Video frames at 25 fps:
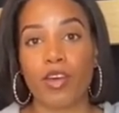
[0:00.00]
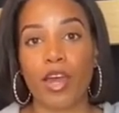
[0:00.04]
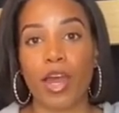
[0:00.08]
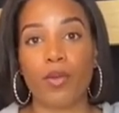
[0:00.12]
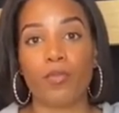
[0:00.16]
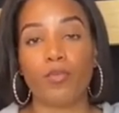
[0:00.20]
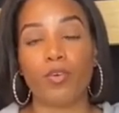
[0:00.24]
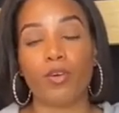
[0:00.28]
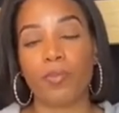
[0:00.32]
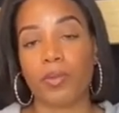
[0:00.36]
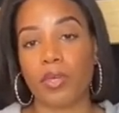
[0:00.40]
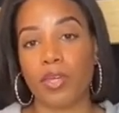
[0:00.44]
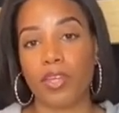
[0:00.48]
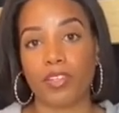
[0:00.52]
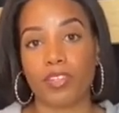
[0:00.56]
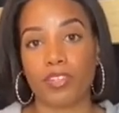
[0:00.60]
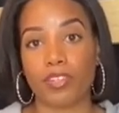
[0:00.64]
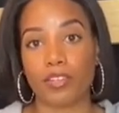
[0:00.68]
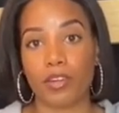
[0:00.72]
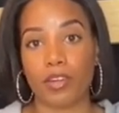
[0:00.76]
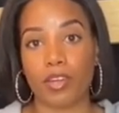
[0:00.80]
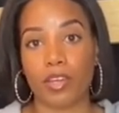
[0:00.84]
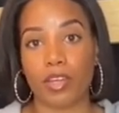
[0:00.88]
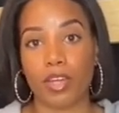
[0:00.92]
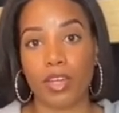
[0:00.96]
I will be
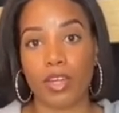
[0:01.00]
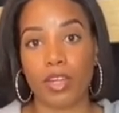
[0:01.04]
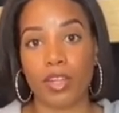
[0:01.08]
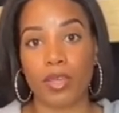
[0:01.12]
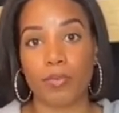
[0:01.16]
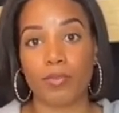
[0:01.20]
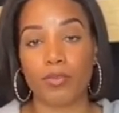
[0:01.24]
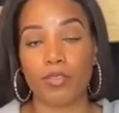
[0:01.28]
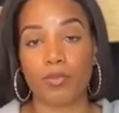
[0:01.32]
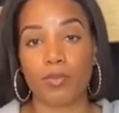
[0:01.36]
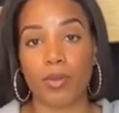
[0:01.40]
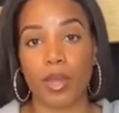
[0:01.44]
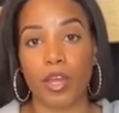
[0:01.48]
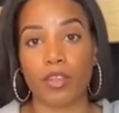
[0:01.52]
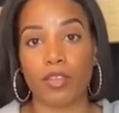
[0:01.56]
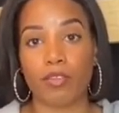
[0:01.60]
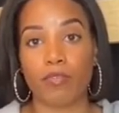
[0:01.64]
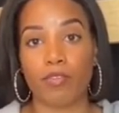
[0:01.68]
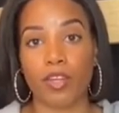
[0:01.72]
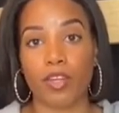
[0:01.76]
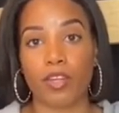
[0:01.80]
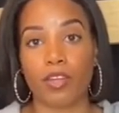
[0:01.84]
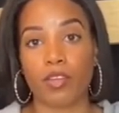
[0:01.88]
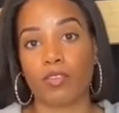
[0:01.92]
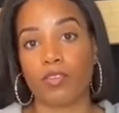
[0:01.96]
inserting clips throughout the
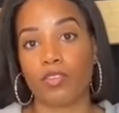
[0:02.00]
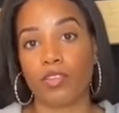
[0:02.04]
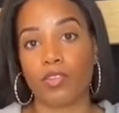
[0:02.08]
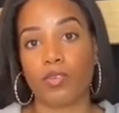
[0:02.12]
video so